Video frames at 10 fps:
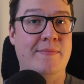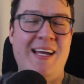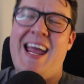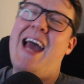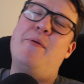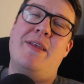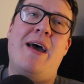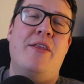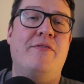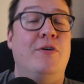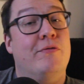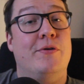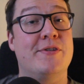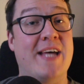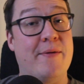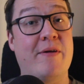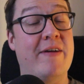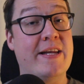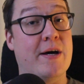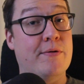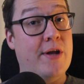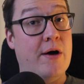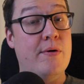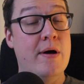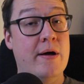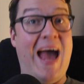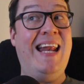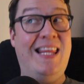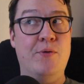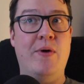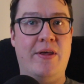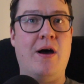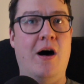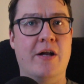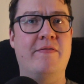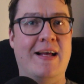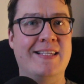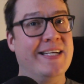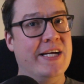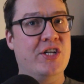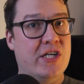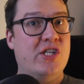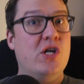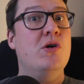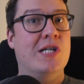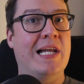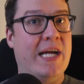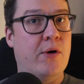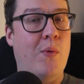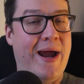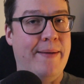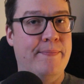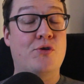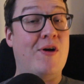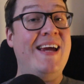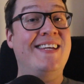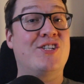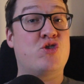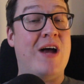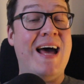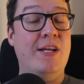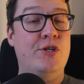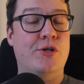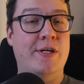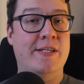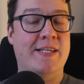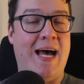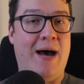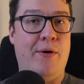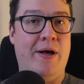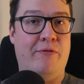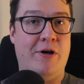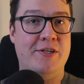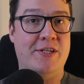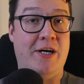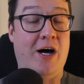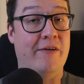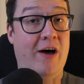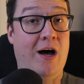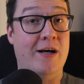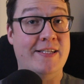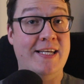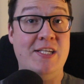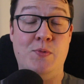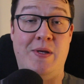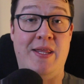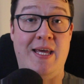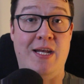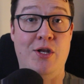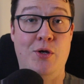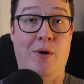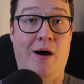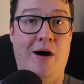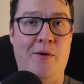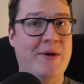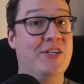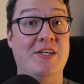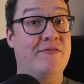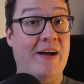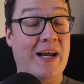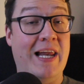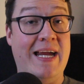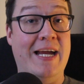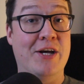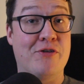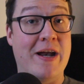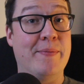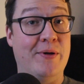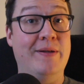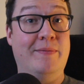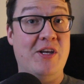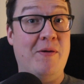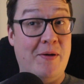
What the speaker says: Again, without the full rule set, we really don't know, but anything with card advantage is usually a win. Grace Tran joins our roster of artists with the new art, which is frankly incredible.